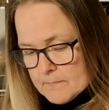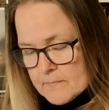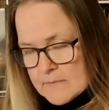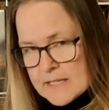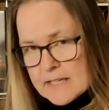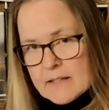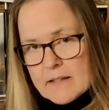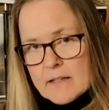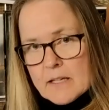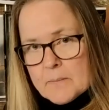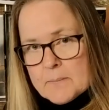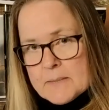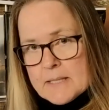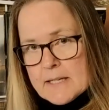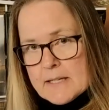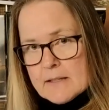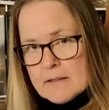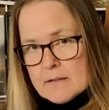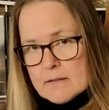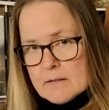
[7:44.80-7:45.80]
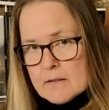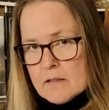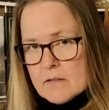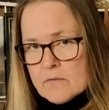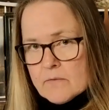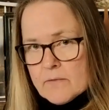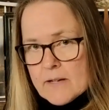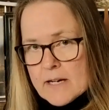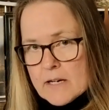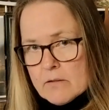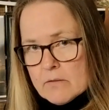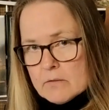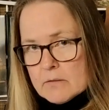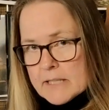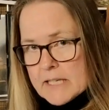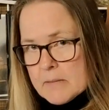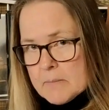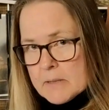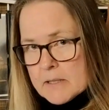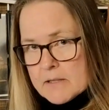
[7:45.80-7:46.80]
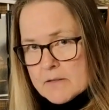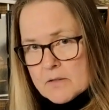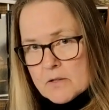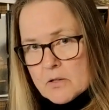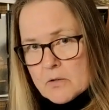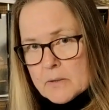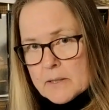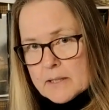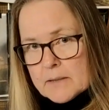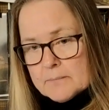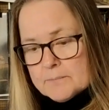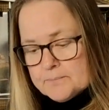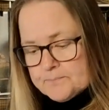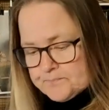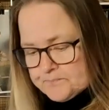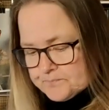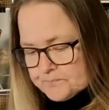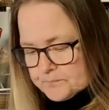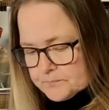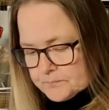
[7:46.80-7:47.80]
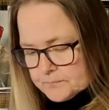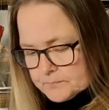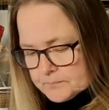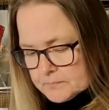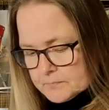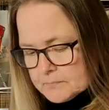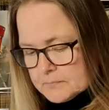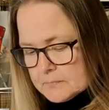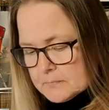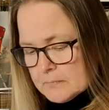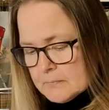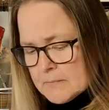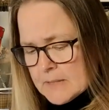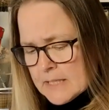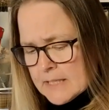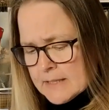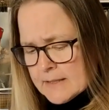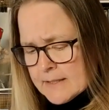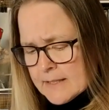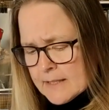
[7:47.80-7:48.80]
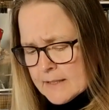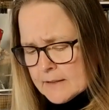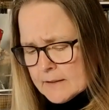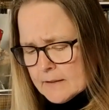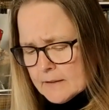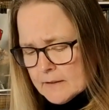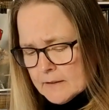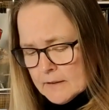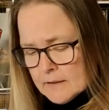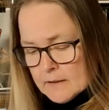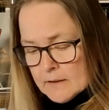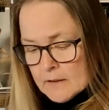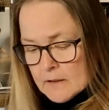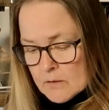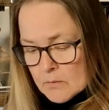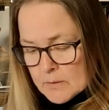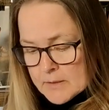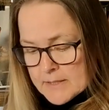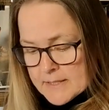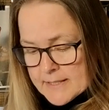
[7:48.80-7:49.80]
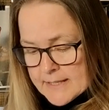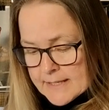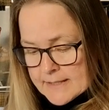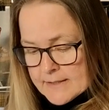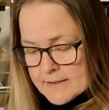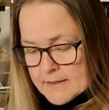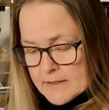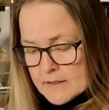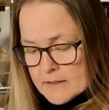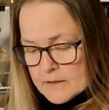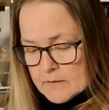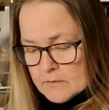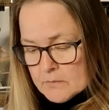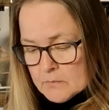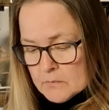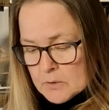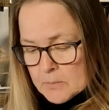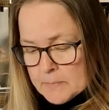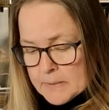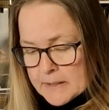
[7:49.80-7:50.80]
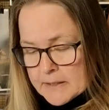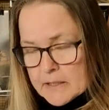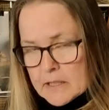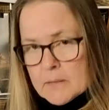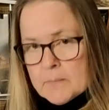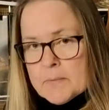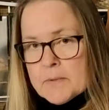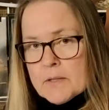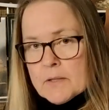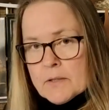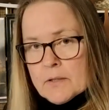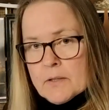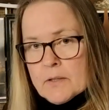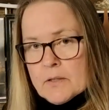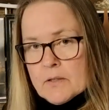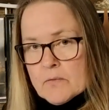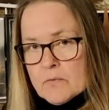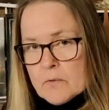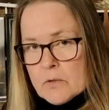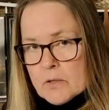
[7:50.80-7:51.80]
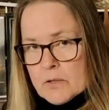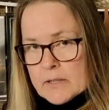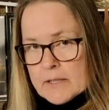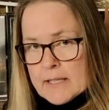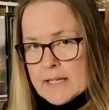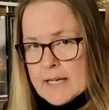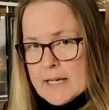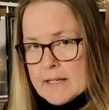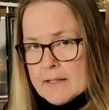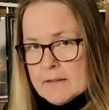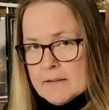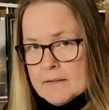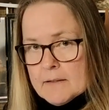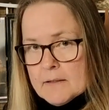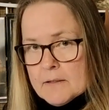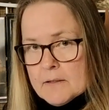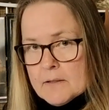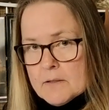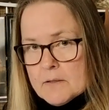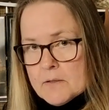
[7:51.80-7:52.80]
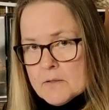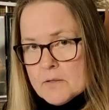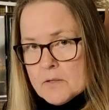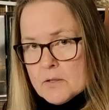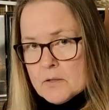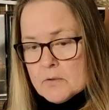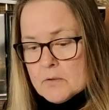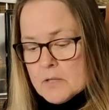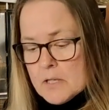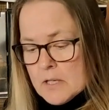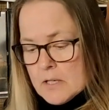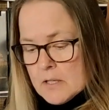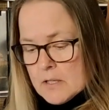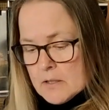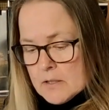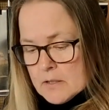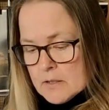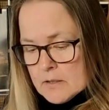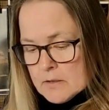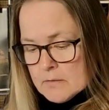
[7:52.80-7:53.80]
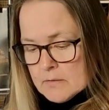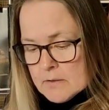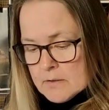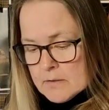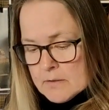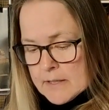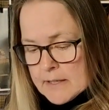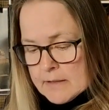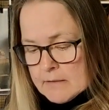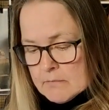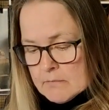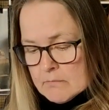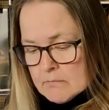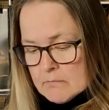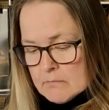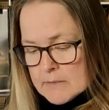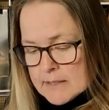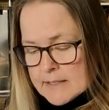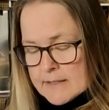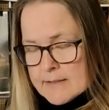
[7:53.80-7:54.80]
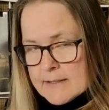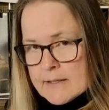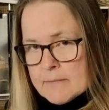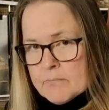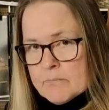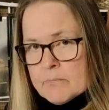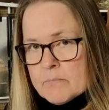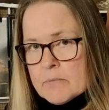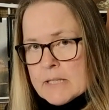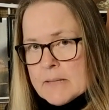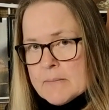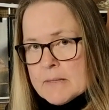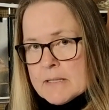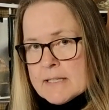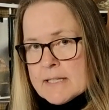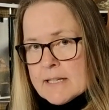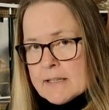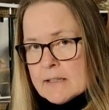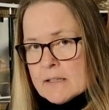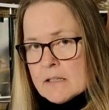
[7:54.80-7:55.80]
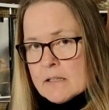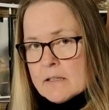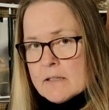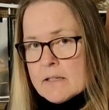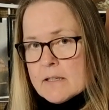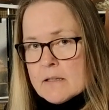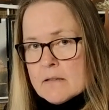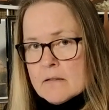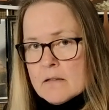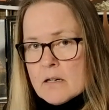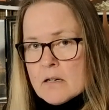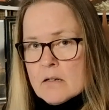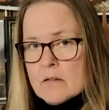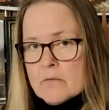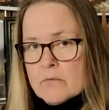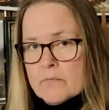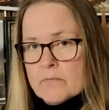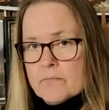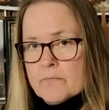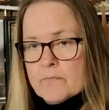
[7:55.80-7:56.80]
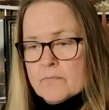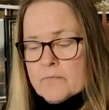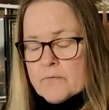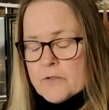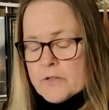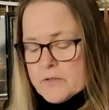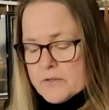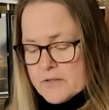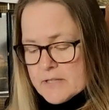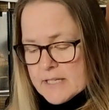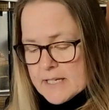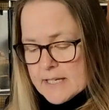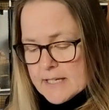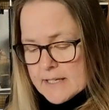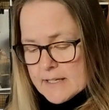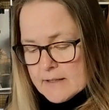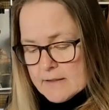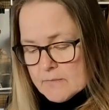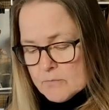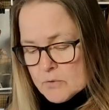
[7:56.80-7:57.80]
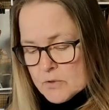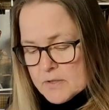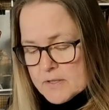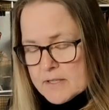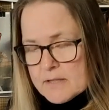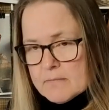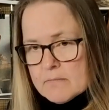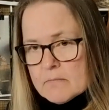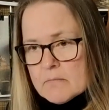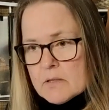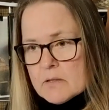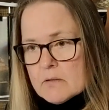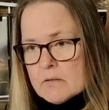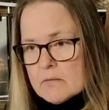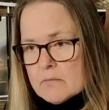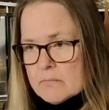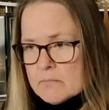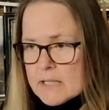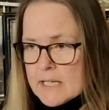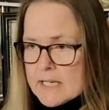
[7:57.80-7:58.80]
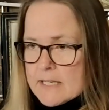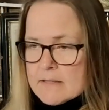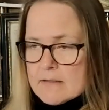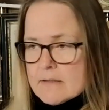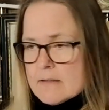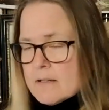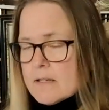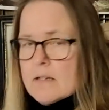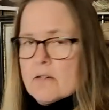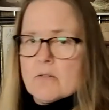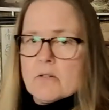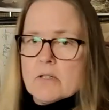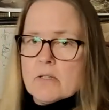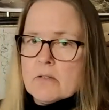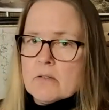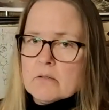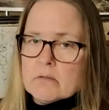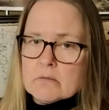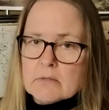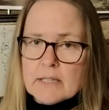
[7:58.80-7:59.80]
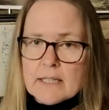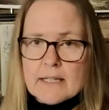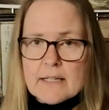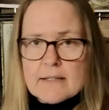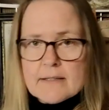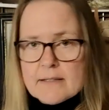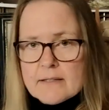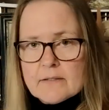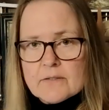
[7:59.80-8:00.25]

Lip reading: daily update of how lambing is going. And then once that's done, we'll pick up the Good of Work again. So that, like I said, lambing technically our first day, worst case scenario, I guess, I